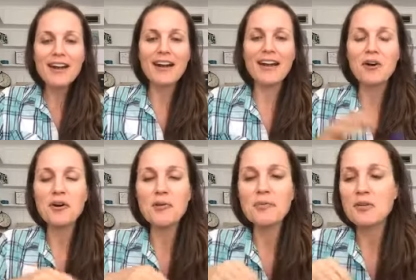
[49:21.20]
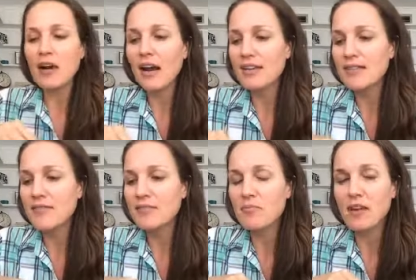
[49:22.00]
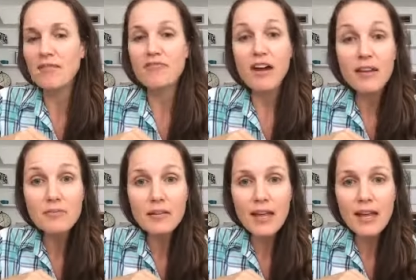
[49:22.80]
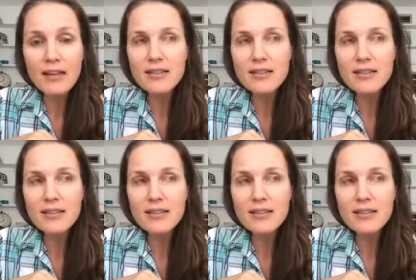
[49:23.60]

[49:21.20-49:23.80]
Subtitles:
I hope you guys have something fun planned.